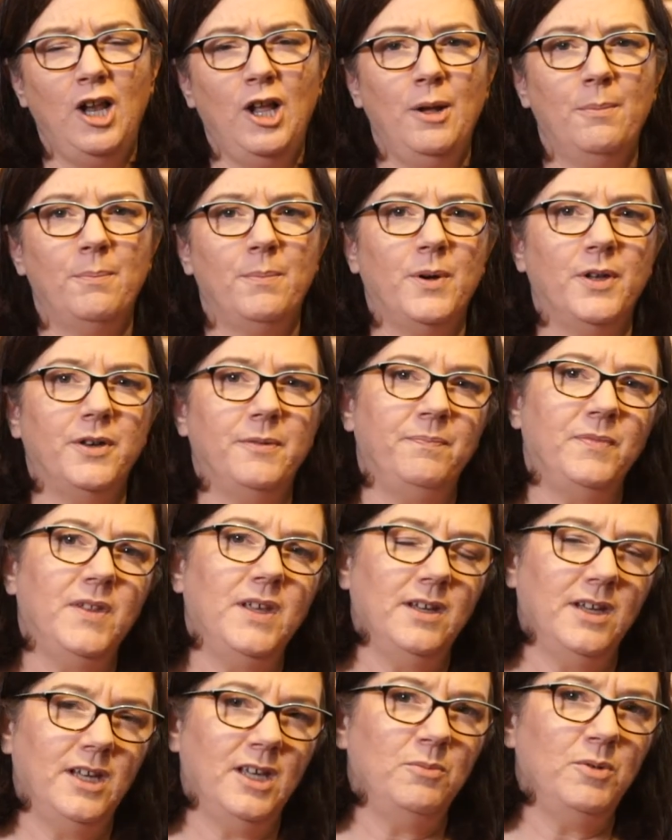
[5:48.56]
But the
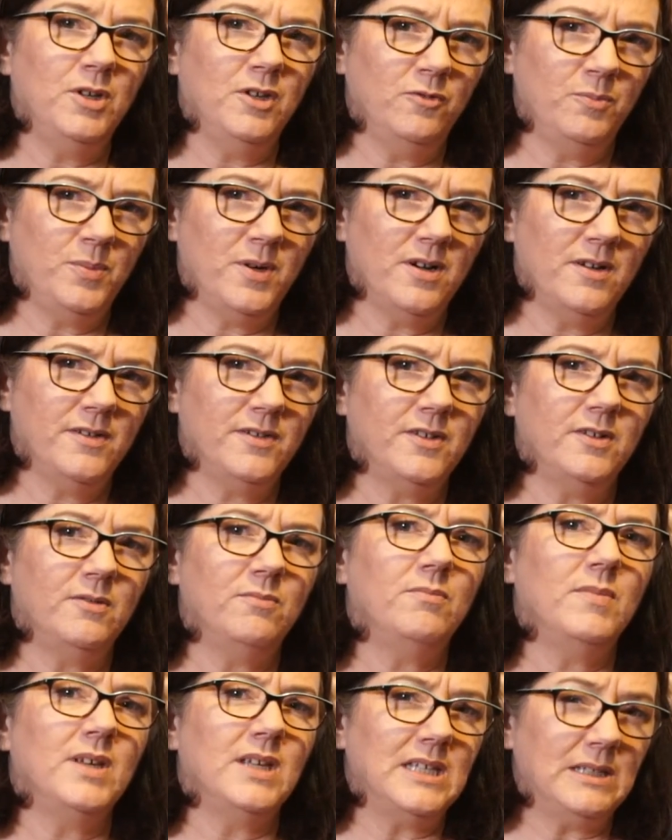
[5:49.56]
inhibitive person
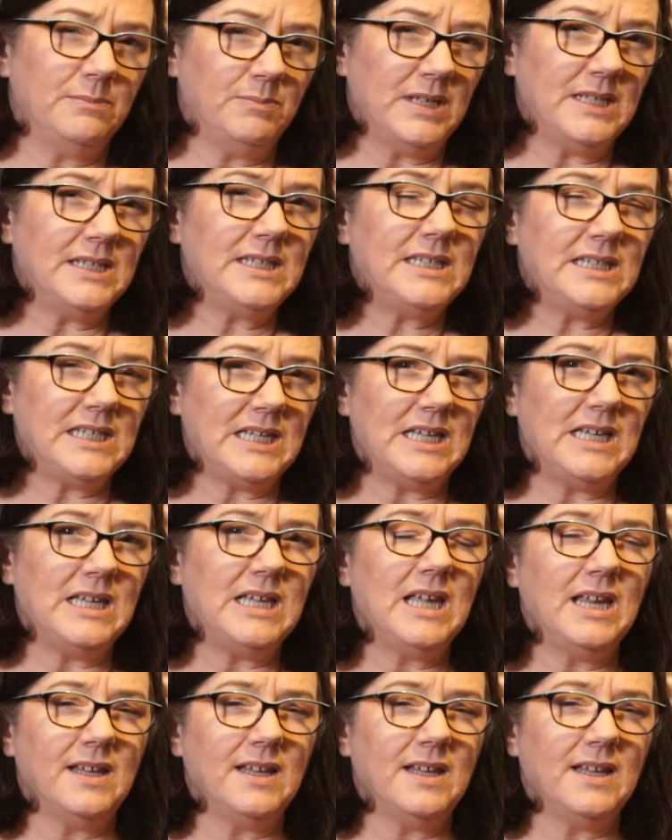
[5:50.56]
may stay